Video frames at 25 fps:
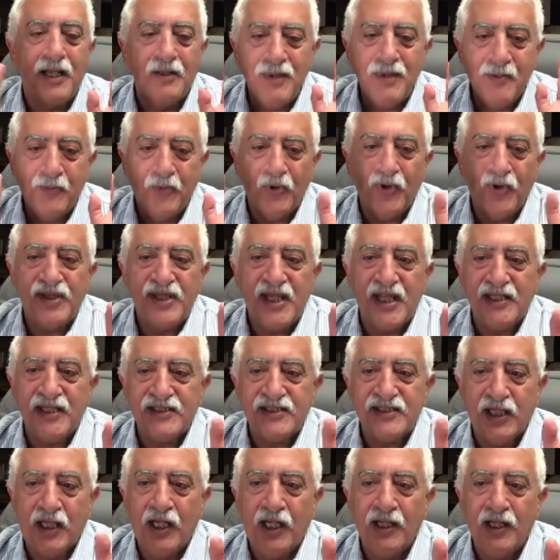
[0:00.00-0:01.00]
I remember at that
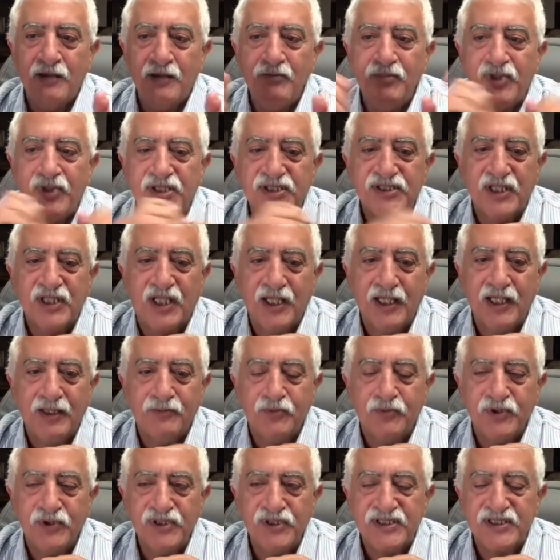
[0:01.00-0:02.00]
time, because
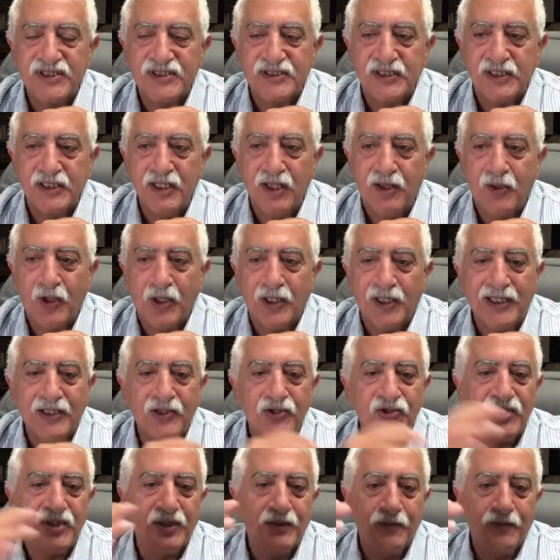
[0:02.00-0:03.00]
was in thought
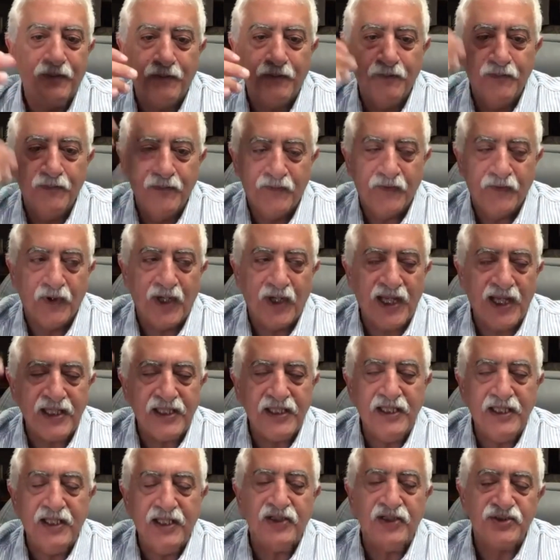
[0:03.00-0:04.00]
leadership for 8
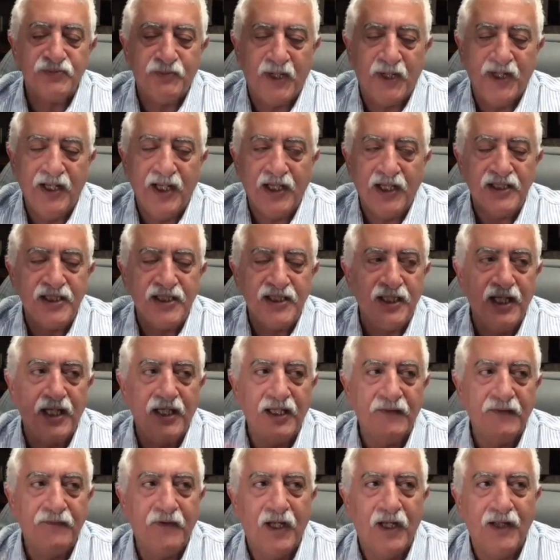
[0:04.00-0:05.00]
years by
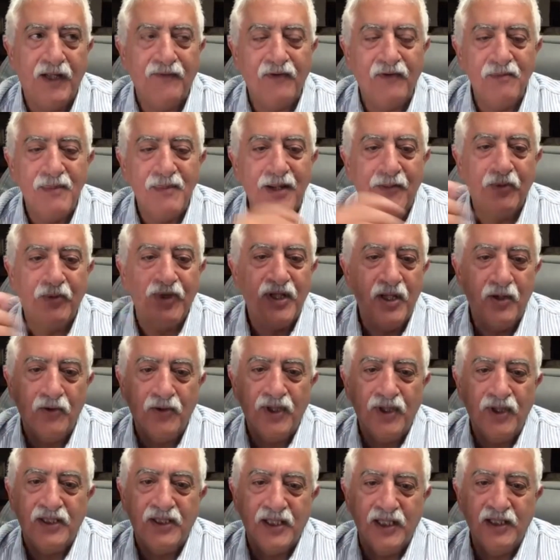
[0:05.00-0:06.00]
1995. I remember the
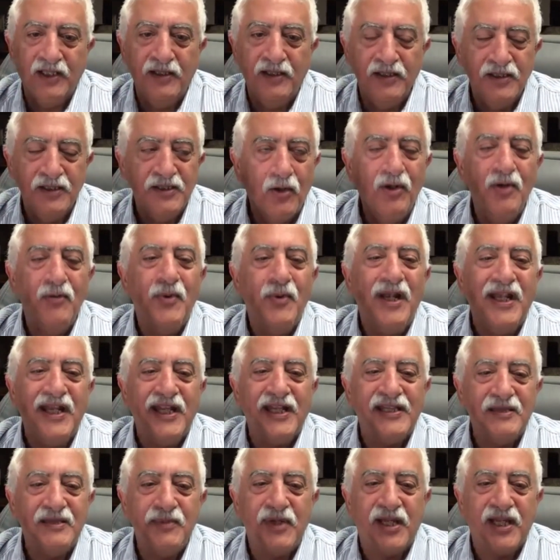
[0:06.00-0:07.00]
only way to
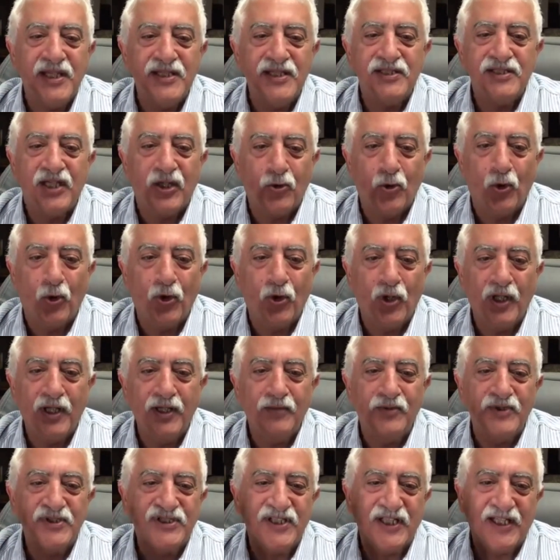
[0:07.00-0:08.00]
get the McKinsey Quarterly
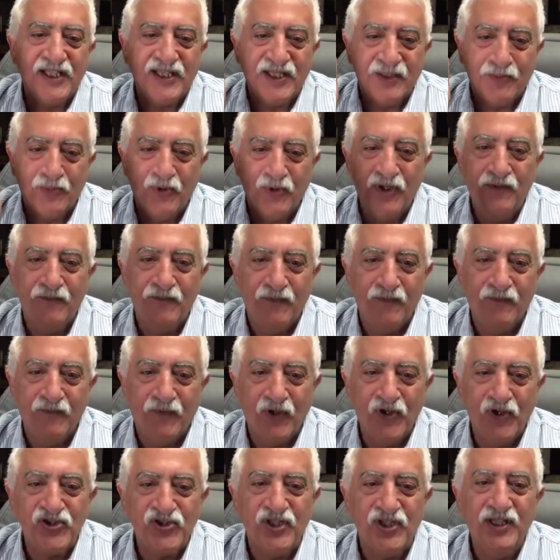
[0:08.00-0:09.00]
was to get the print
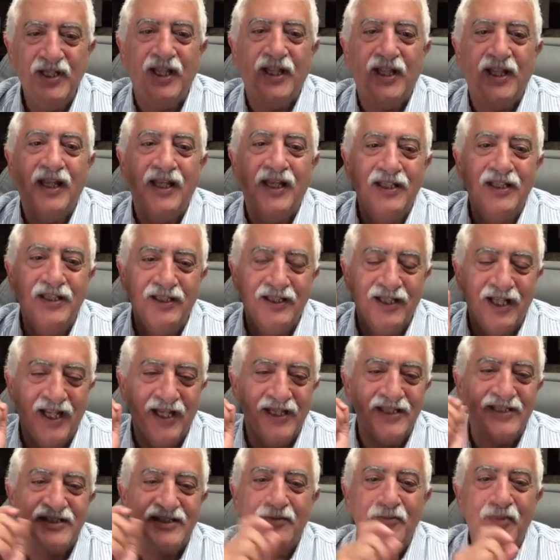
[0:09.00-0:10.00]
version, and
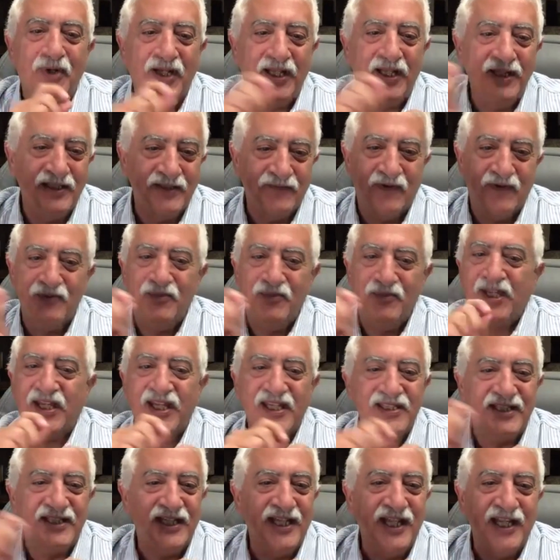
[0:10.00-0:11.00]
somebody from
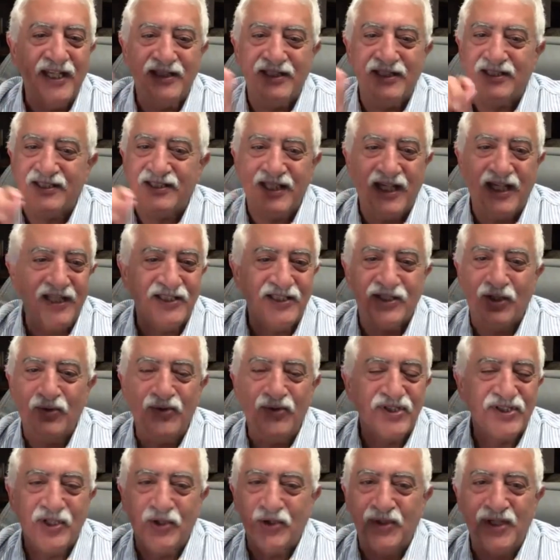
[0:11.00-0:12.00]
McKinsey had to say so
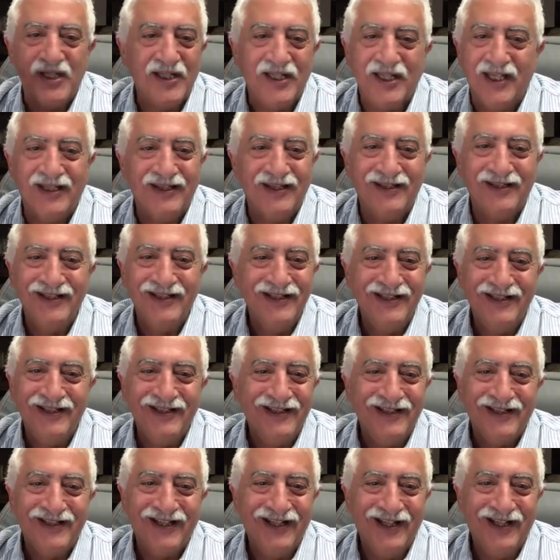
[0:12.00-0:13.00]
and so can get
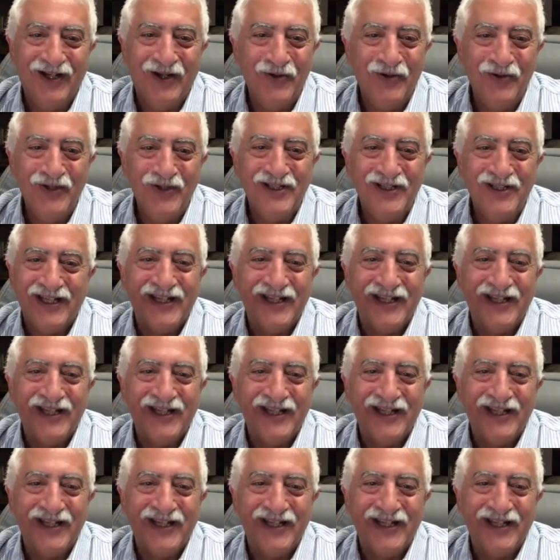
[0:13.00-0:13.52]
the